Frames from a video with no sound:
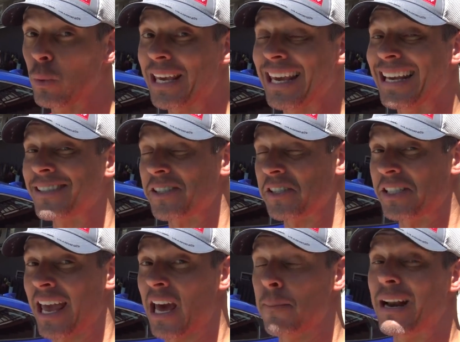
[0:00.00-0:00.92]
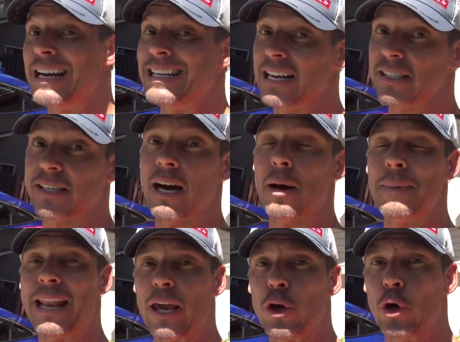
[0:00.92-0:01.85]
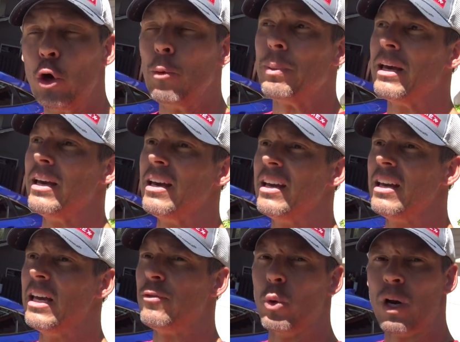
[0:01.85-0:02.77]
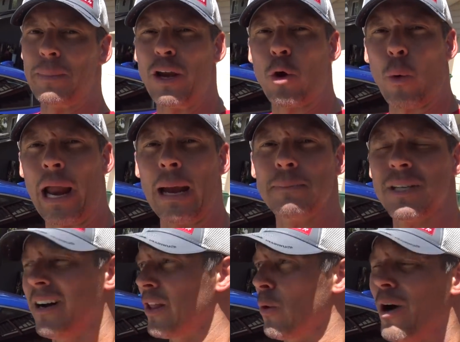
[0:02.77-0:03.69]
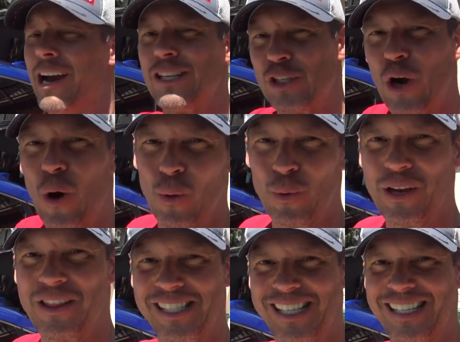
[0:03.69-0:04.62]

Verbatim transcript: week is a sedan, but it does come in a coupe if you want to be cramped. Otherwise, go with the